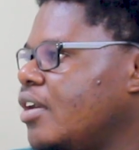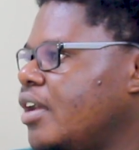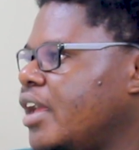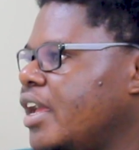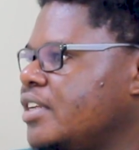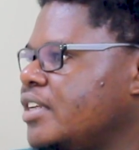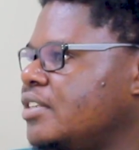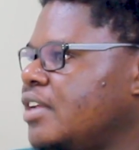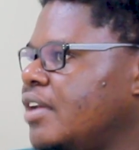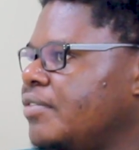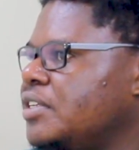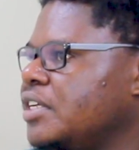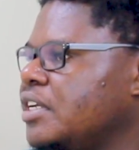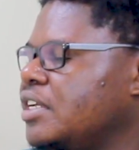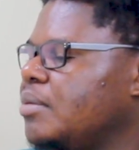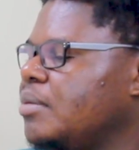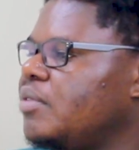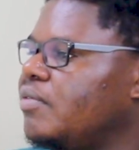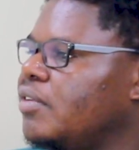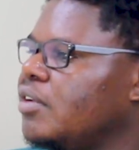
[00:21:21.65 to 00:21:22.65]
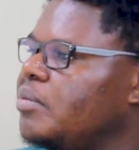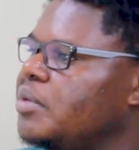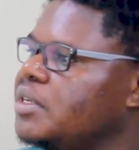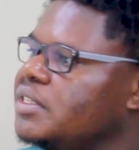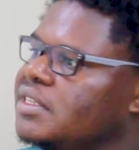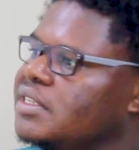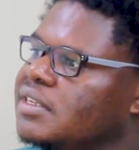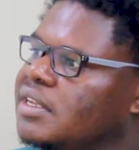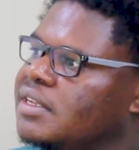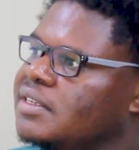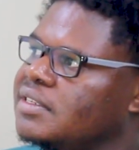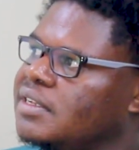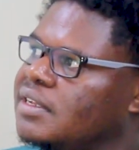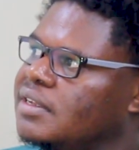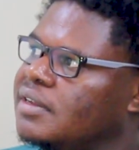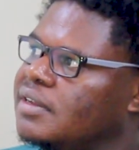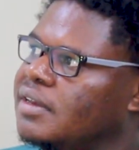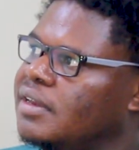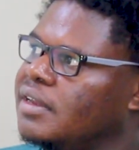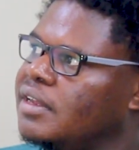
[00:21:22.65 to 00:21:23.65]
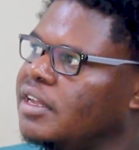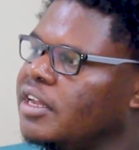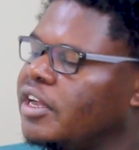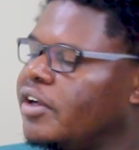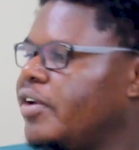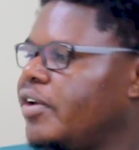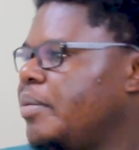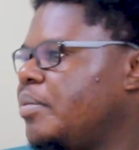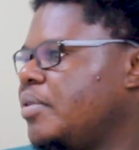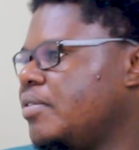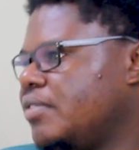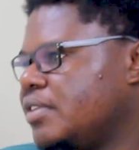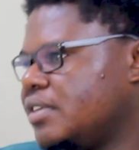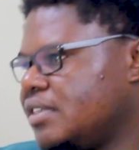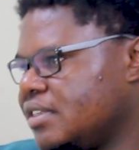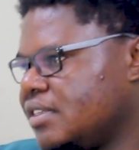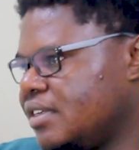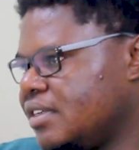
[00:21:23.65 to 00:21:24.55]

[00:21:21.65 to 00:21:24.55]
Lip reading: have taken up development as a career pivot?